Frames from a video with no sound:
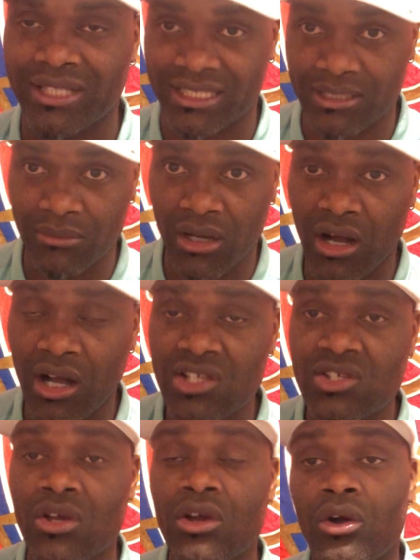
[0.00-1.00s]
that him
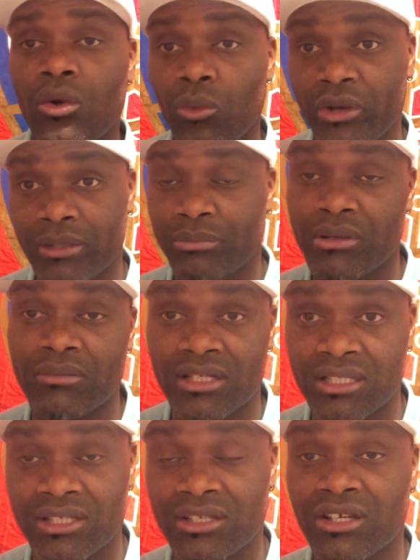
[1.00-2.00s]
asked where the Premier
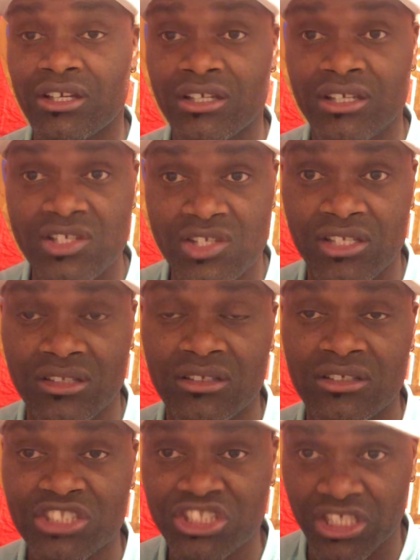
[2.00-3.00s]
League is in
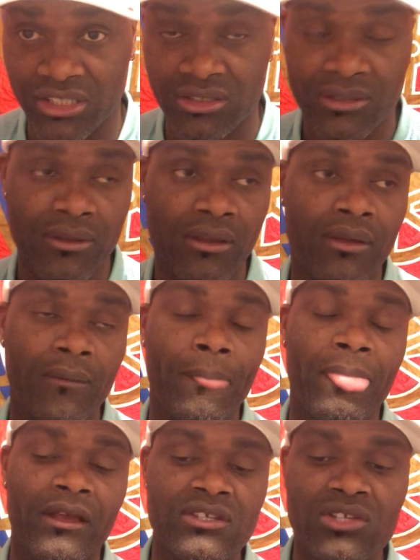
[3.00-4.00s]
shit.
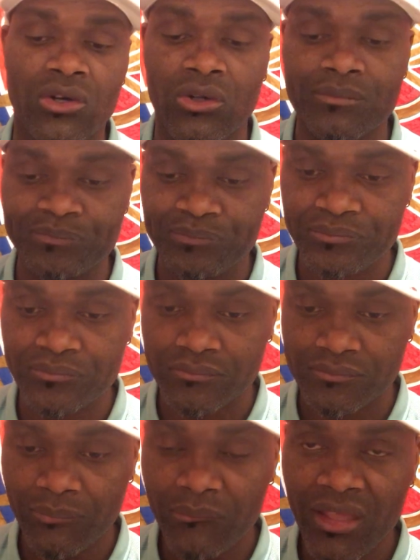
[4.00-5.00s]
So
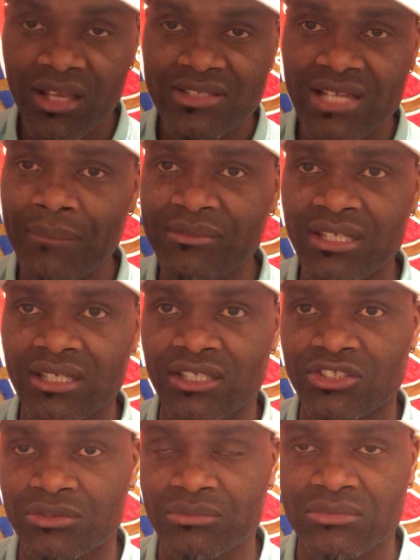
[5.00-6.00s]
I'm
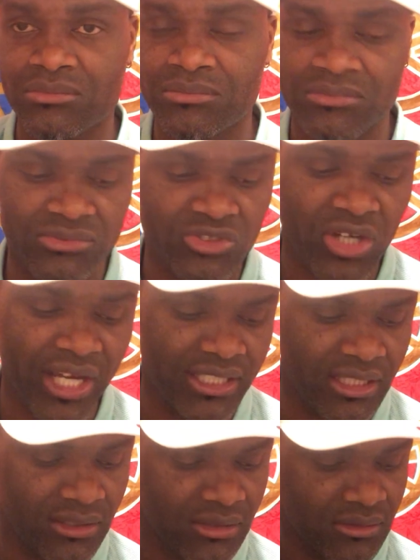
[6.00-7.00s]
thinking, Troy
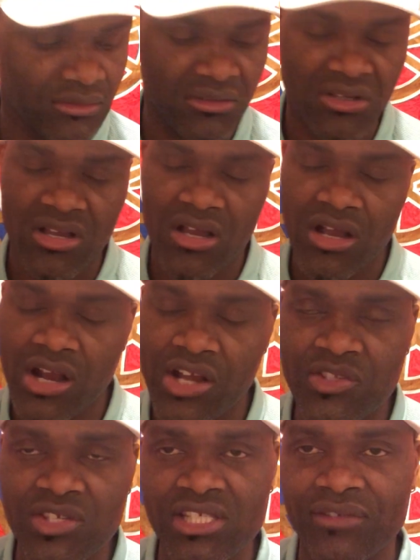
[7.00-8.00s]
Deeney
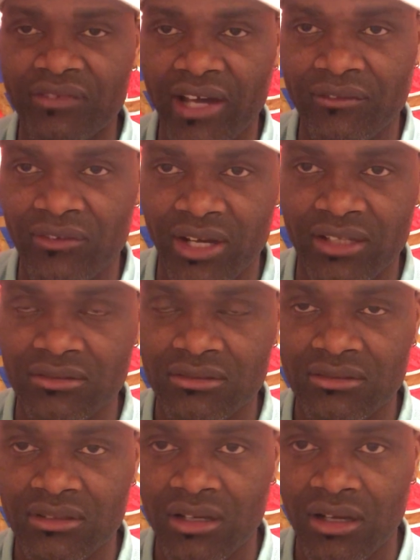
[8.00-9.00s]
earn 65 grand
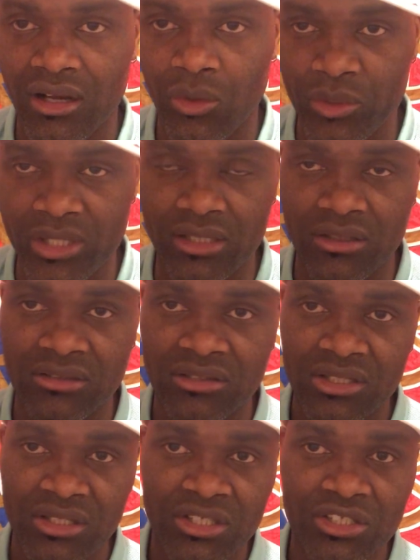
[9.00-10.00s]
a week,
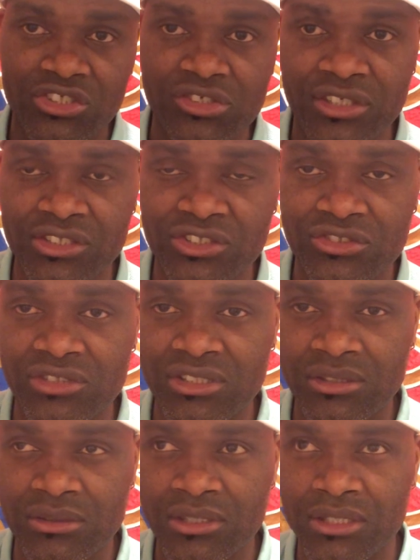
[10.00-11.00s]

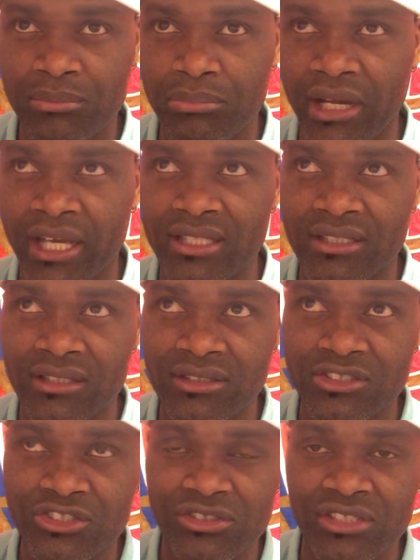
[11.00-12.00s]

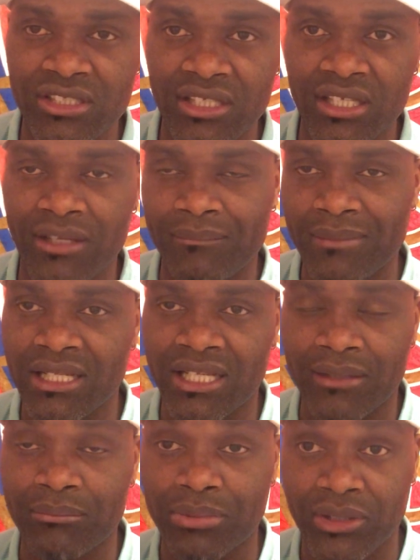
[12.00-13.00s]
3.38
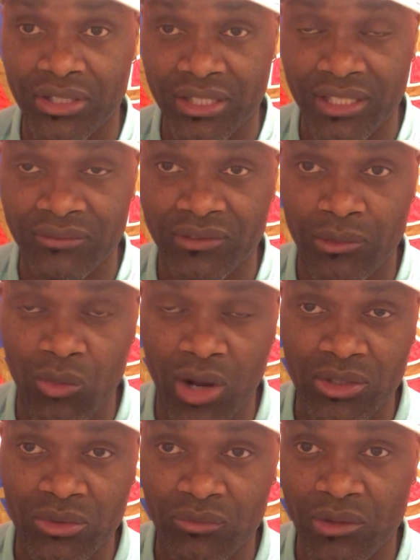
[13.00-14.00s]
million per year from
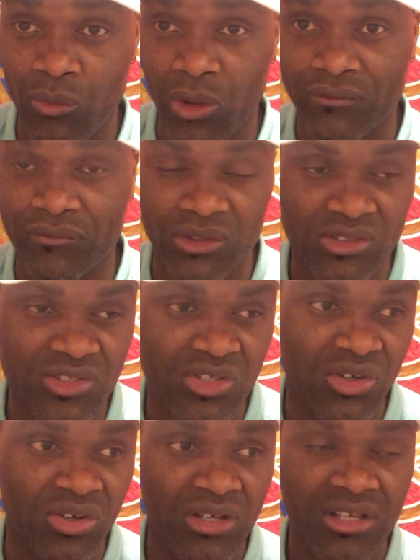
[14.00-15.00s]
Watford.
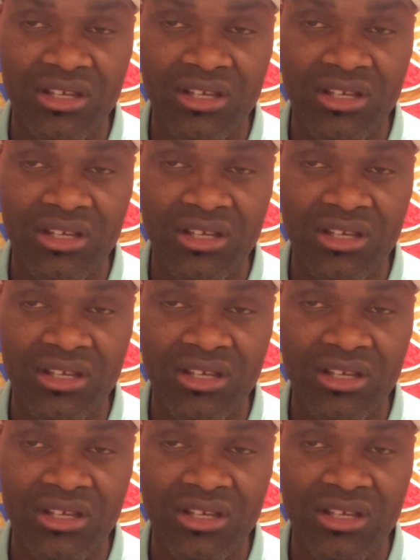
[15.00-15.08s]
So